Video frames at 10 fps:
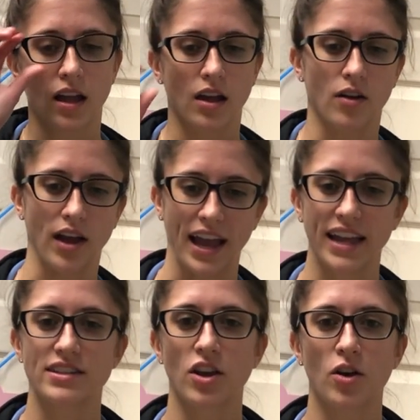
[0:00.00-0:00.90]

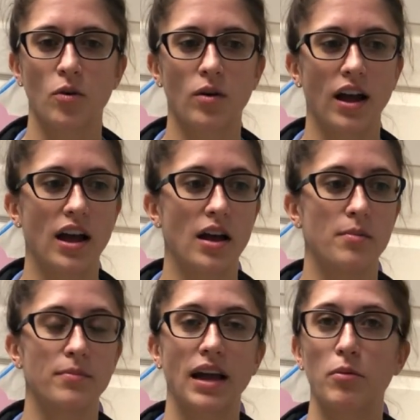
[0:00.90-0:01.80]
Okay, so
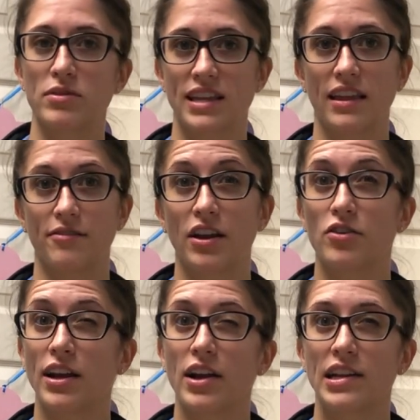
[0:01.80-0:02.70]
I will say the
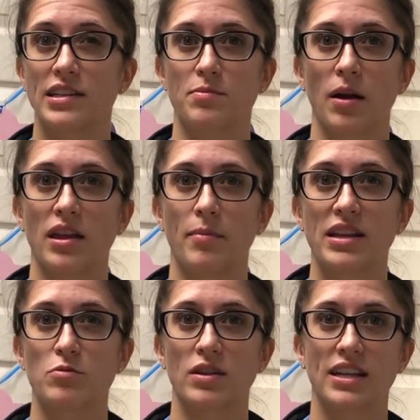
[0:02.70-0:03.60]
veterinarian is probably the
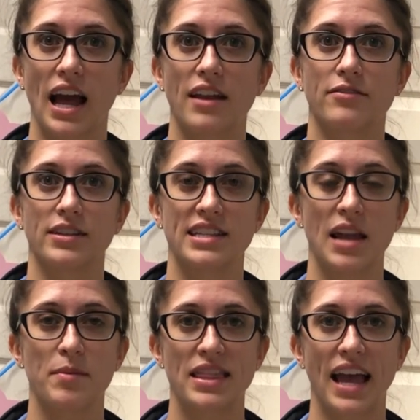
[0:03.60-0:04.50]
best one to kind of
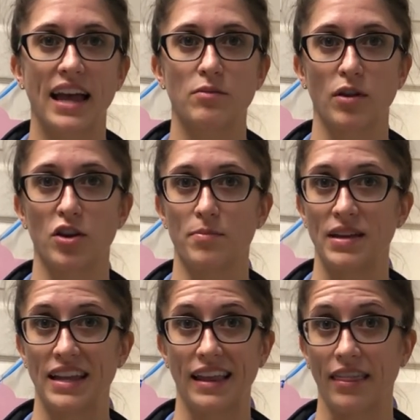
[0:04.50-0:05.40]
examine that, whether it
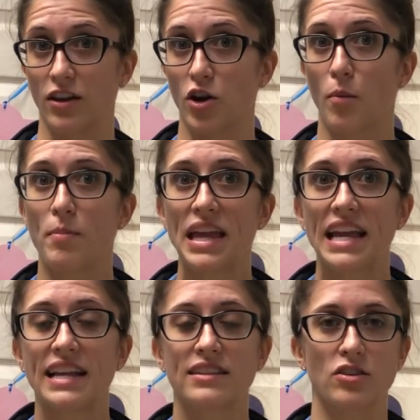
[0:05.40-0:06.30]
be that they're
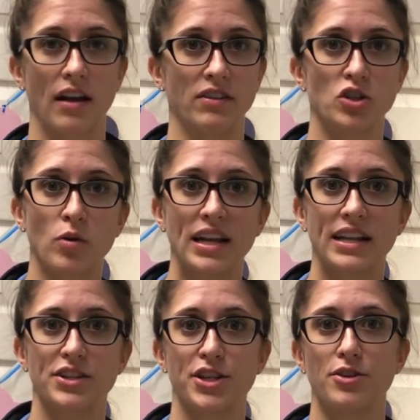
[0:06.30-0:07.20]
obese, they're having joint
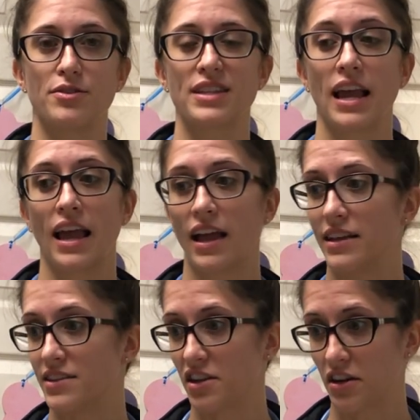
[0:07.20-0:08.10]
issues,
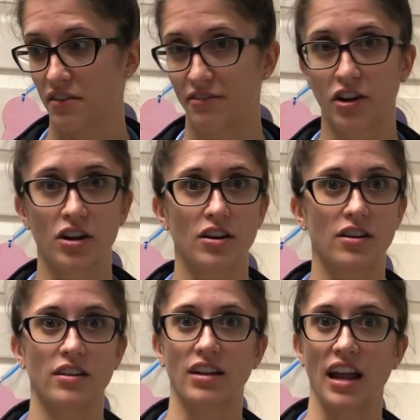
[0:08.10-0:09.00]
is their
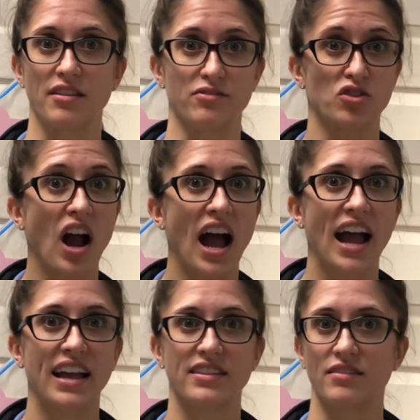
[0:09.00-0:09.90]
fur kind of
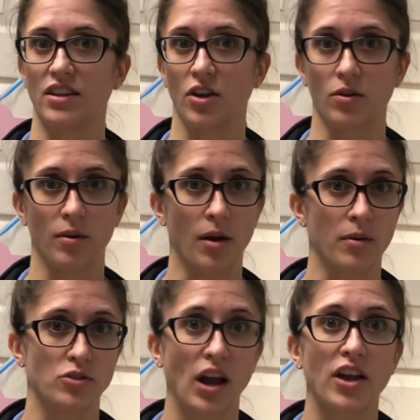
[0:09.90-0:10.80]
dry,
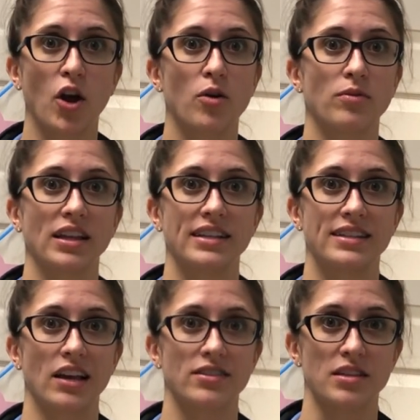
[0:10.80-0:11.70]
a dry coat really
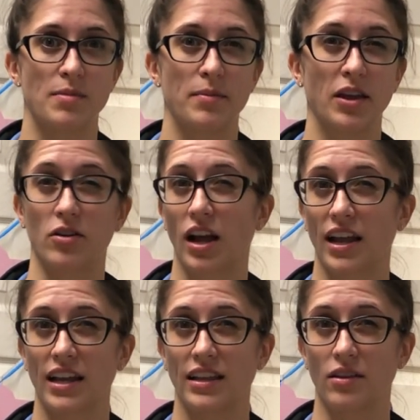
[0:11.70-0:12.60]
tells us maybe they are
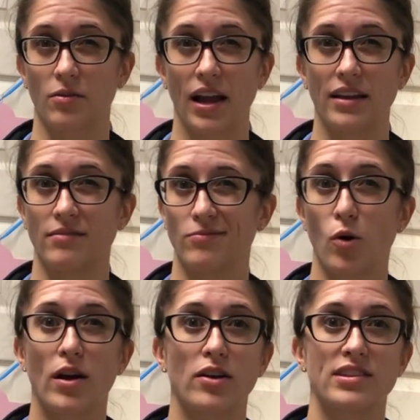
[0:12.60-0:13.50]
not getting the right
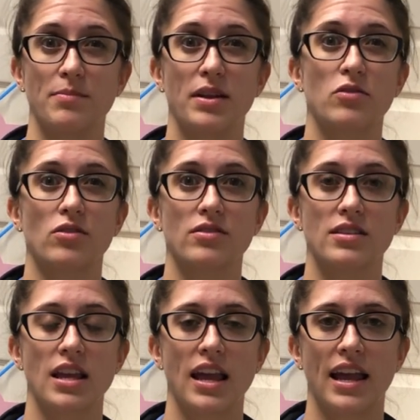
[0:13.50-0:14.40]
oils and
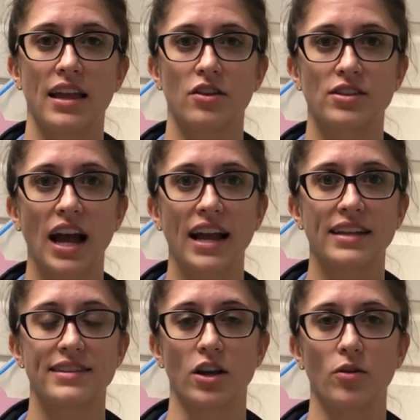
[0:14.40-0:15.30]
minerals in their
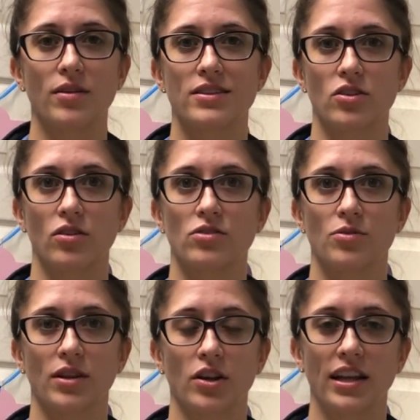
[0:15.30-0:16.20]
diet, so those
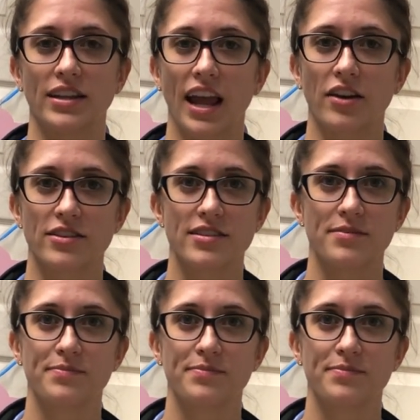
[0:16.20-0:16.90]
are really good indicators.